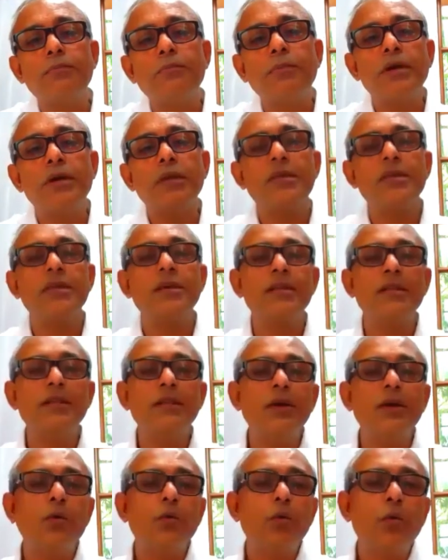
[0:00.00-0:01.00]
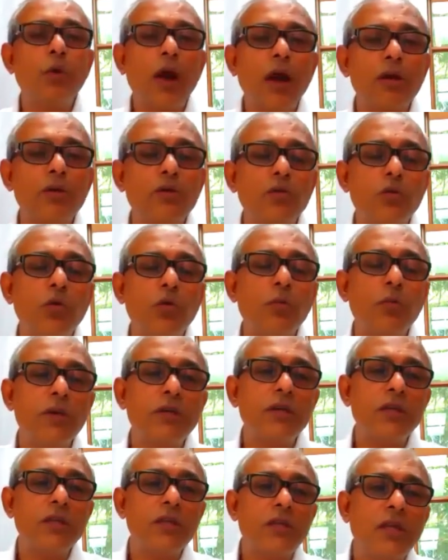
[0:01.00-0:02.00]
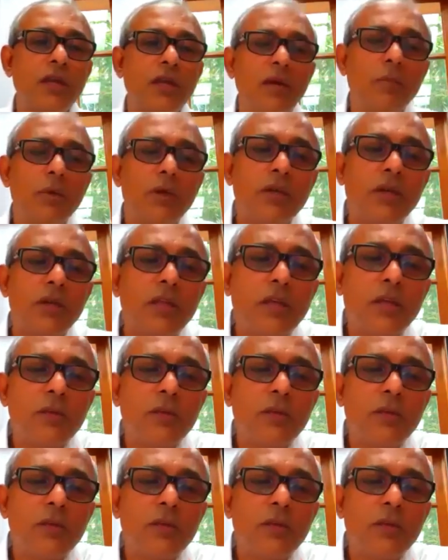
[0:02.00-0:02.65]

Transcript: person who has two machines, three machines,